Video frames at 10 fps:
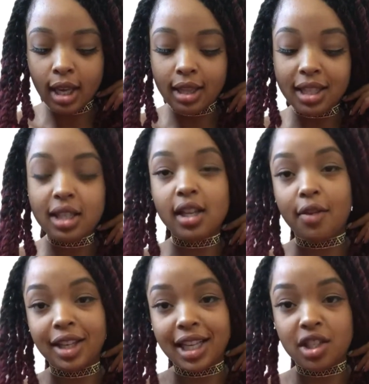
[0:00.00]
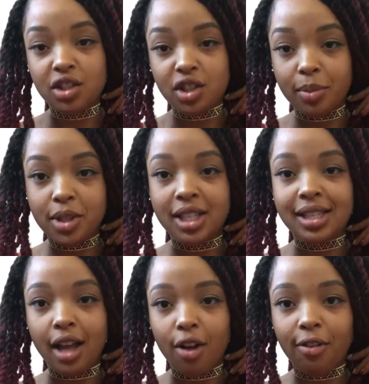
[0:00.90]
This is our relationship to
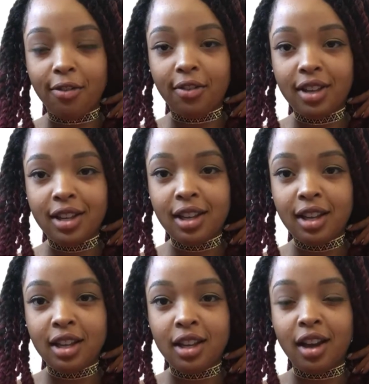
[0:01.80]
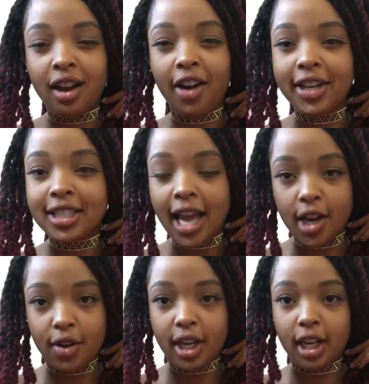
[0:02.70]
self, our
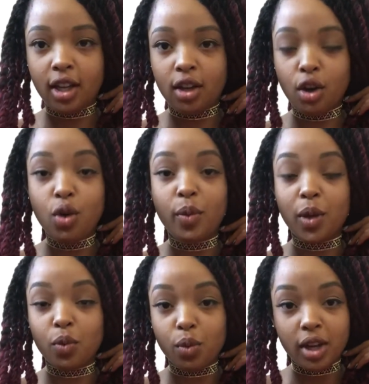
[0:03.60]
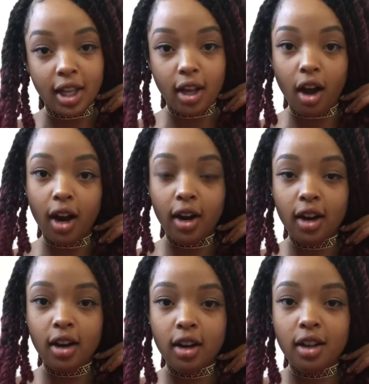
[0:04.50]
integrity, who we really are
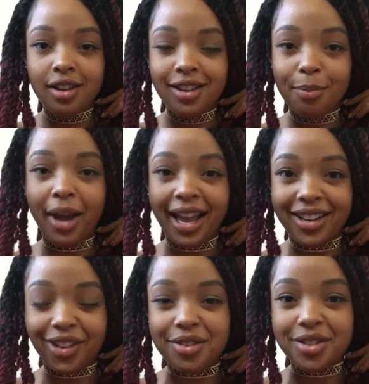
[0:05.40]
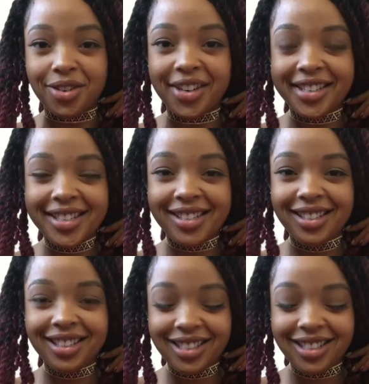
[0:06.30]
behind closed doors.